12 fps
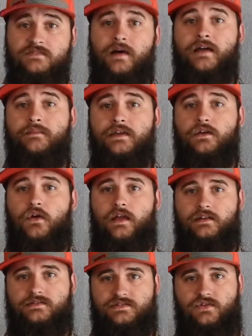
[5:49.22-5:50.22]
of my meat
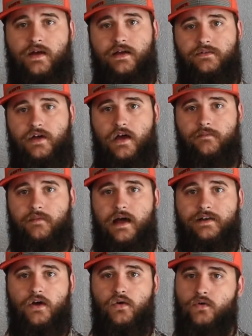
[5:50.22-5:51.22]
gets ground up.
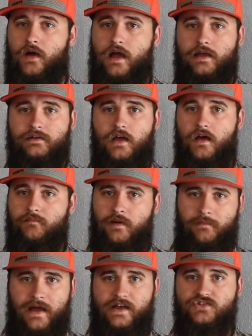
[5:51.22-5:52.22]
I don't grind up
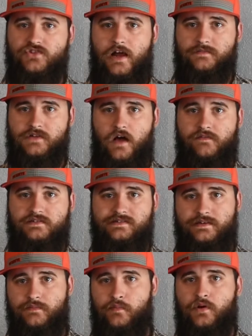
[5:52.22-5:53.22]
my back straps,
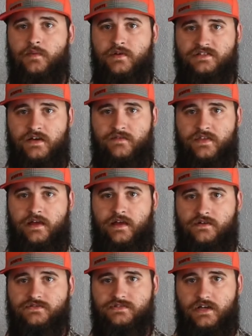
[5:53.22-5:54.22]
obviously, but pretty much everything
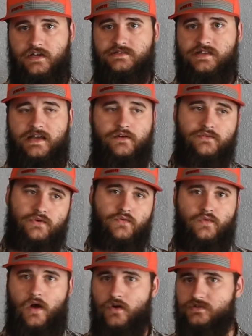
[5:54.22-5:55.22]
else does. I don't do
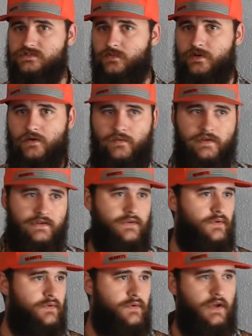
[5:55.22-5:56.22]
roast. We don't really
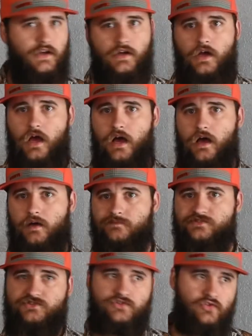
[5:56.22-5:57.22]
do
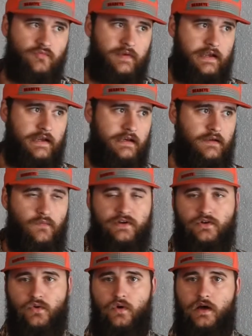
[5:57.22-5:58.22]
stew meat. We
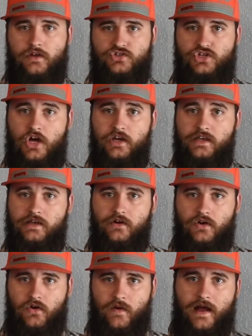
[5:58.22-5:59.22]
do a
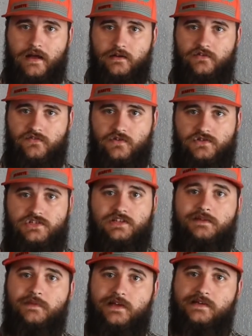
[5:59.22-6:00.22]
chunkier grind for
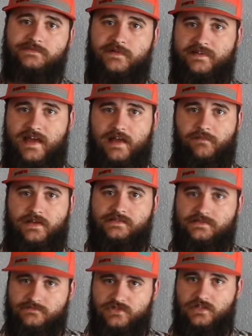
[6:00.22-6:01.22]
chili meat because my dad
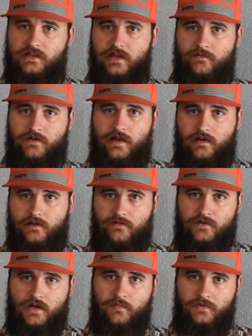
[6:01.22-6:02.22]
makes some chili every now and
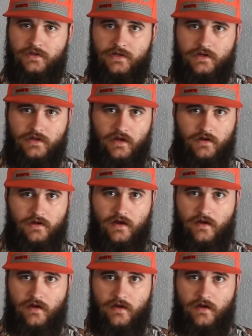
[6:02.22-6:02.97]
every couple of years, or